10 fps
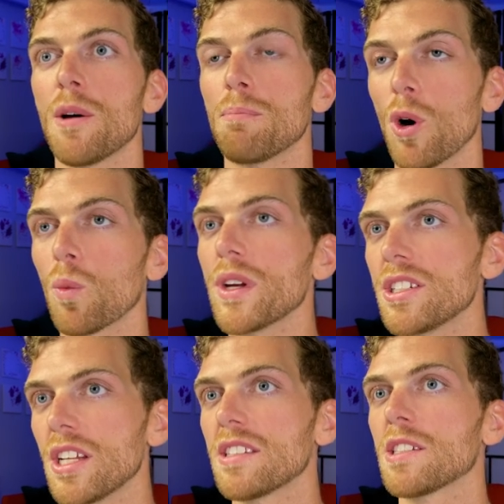but we
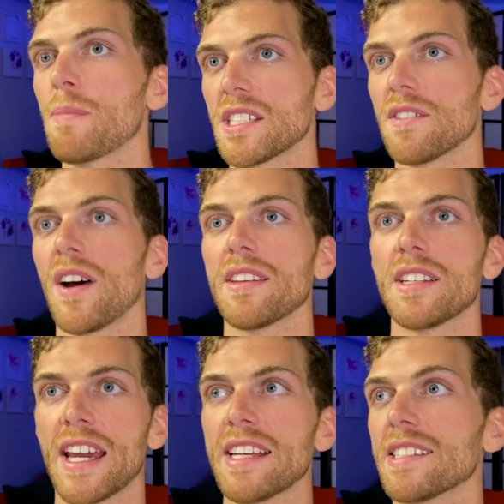did specify the
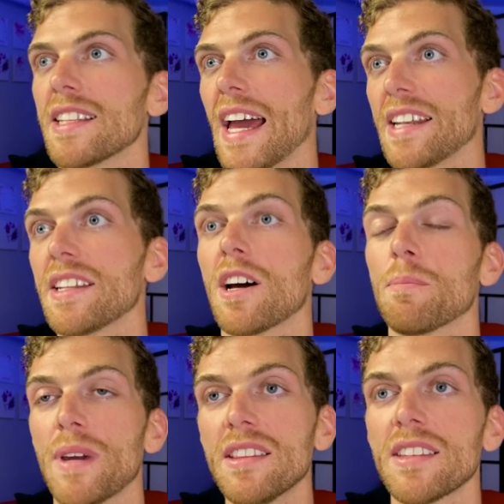data that ended
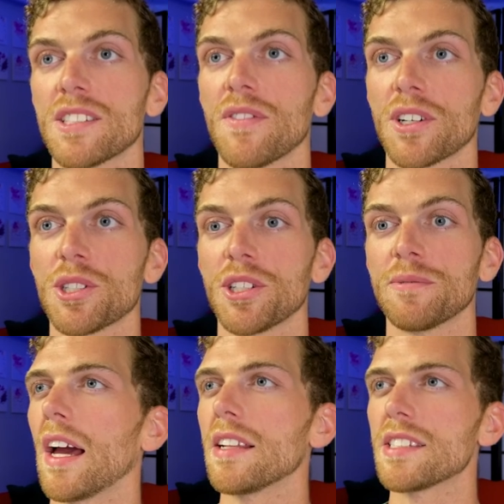up in this
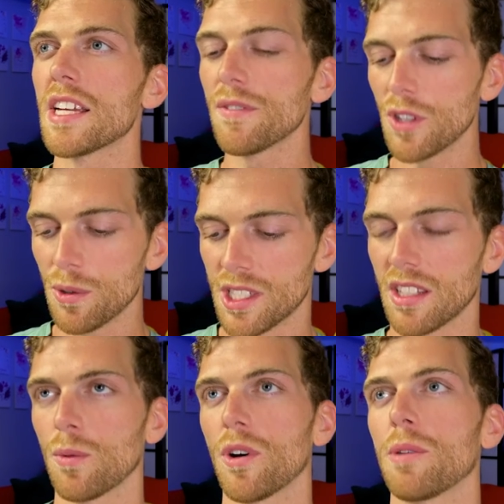function. And instead of
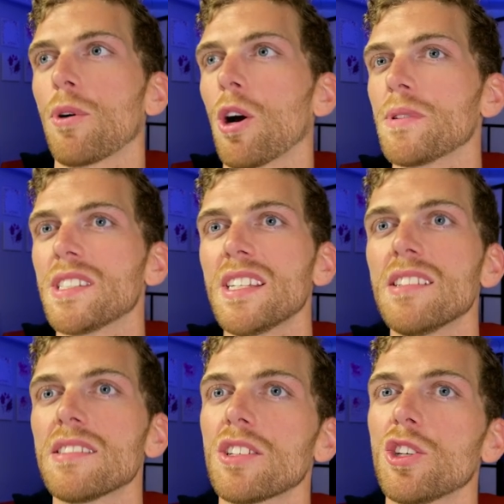using the word
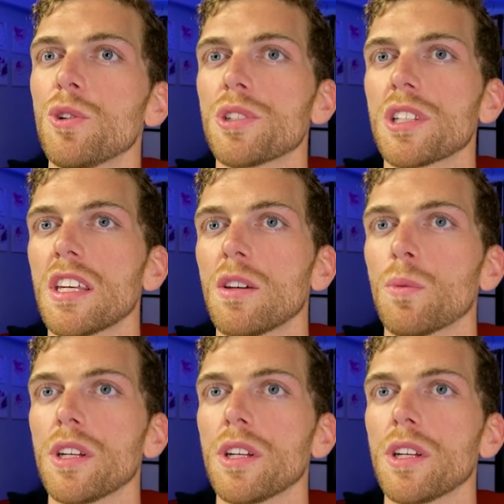properties, usually we